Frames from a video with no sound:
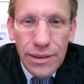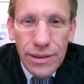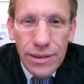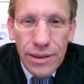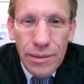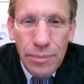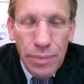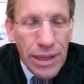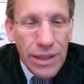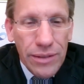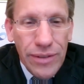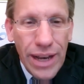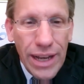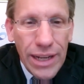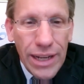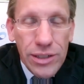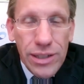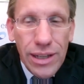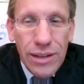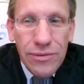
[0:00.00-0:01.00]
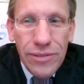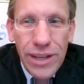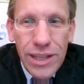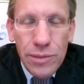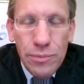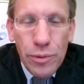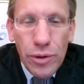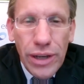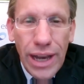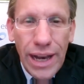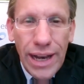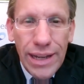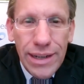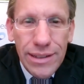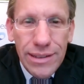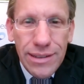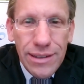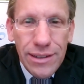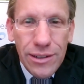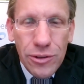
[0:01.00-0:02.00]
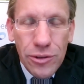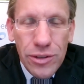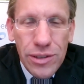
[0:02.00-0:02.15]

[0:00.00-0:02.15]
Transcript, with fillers: The big advantage that Facebook had is it could